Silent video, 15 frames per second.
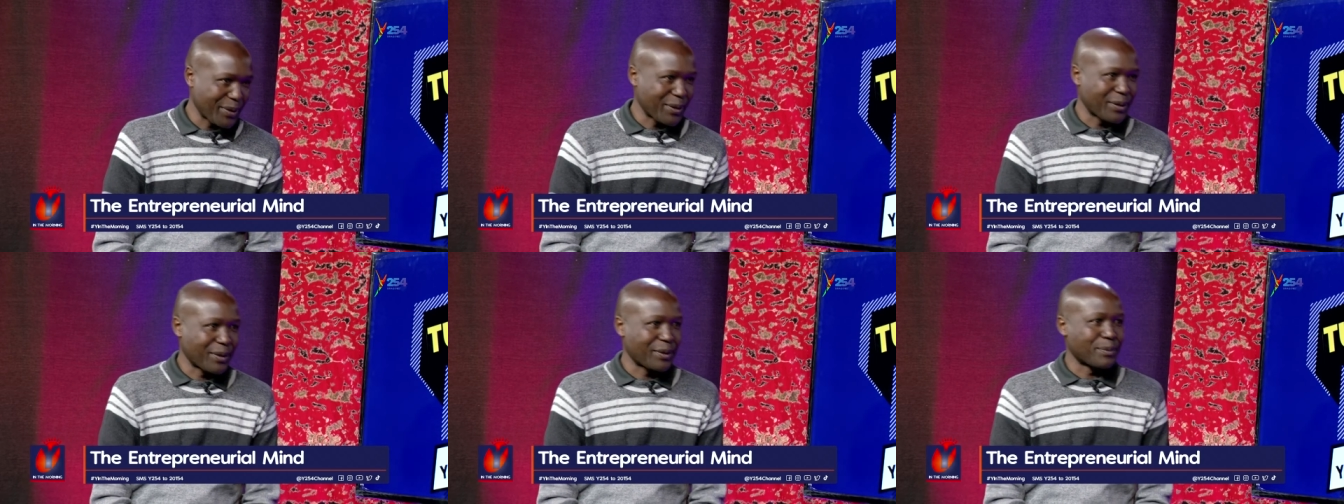
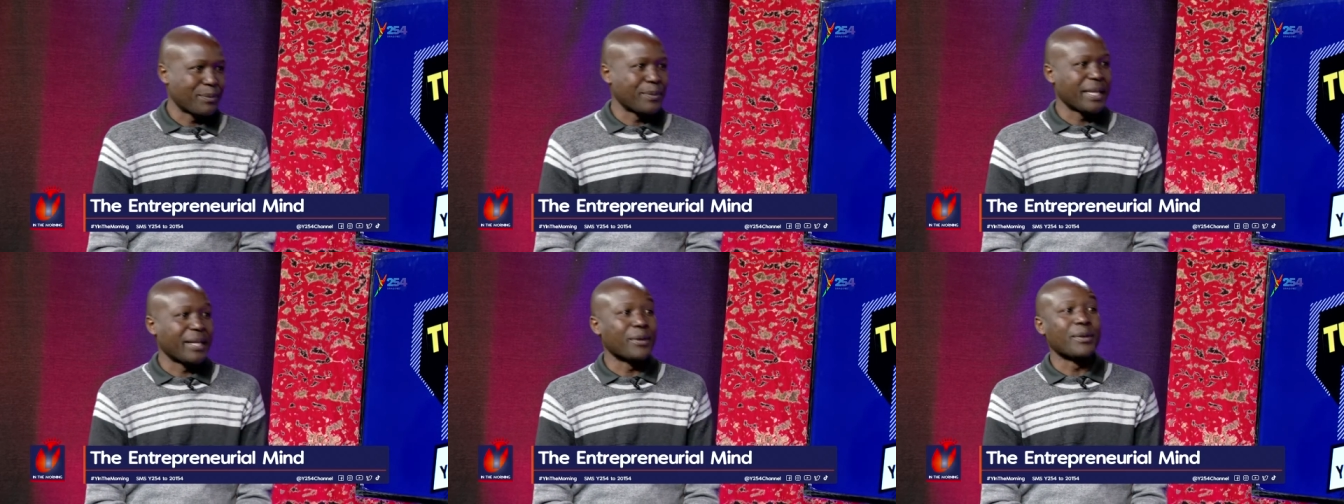uh-huh. or
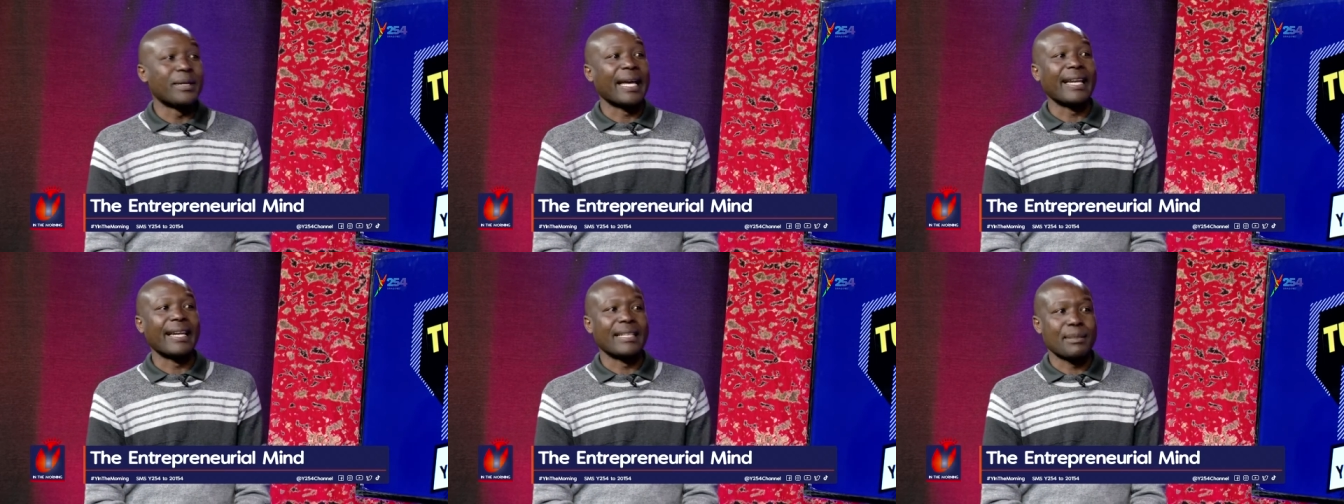be good
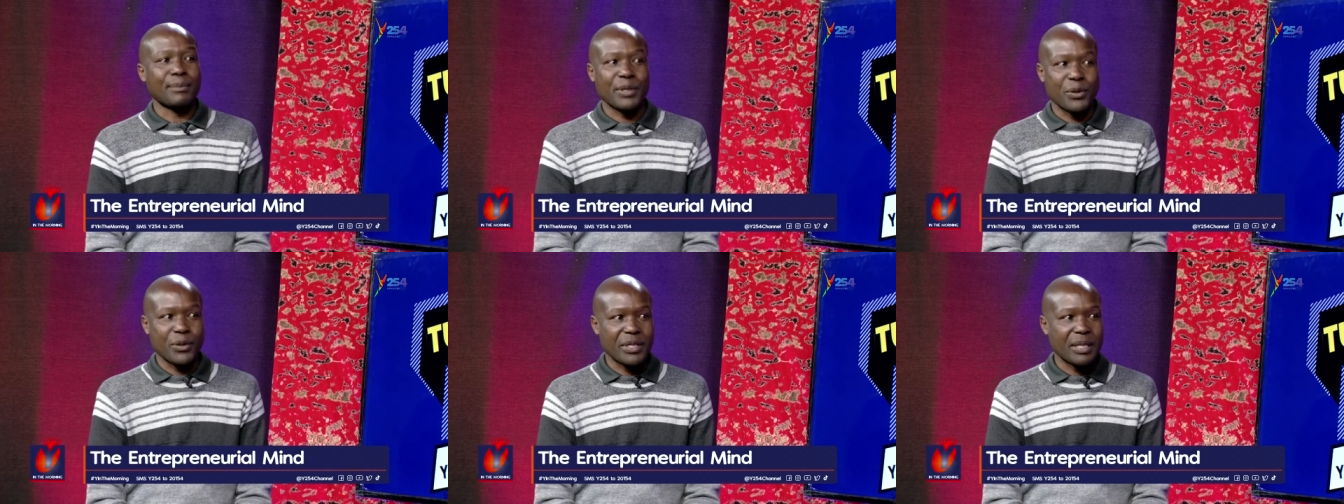in
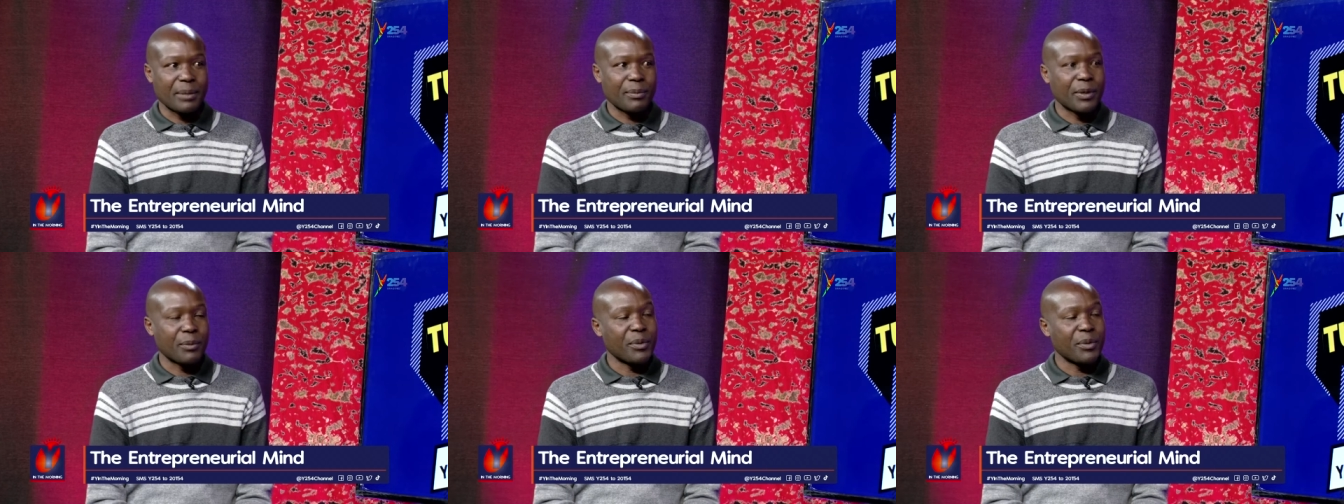entrepreneurship,